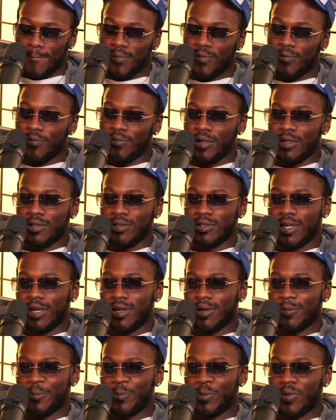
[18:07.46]
things
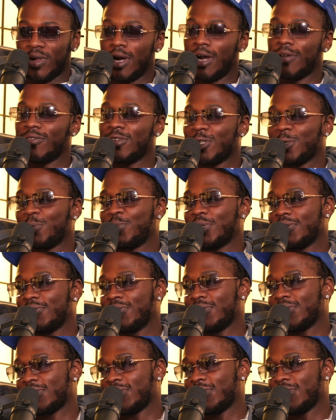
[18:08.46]
that I've
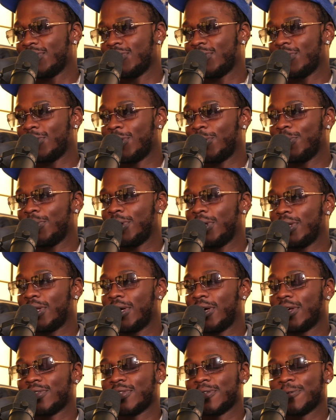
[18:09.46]
experienced. Do you know what I mean?
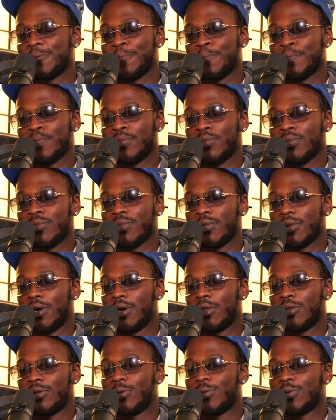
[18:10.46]

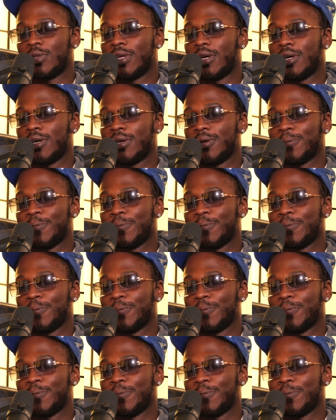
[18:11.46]
I know that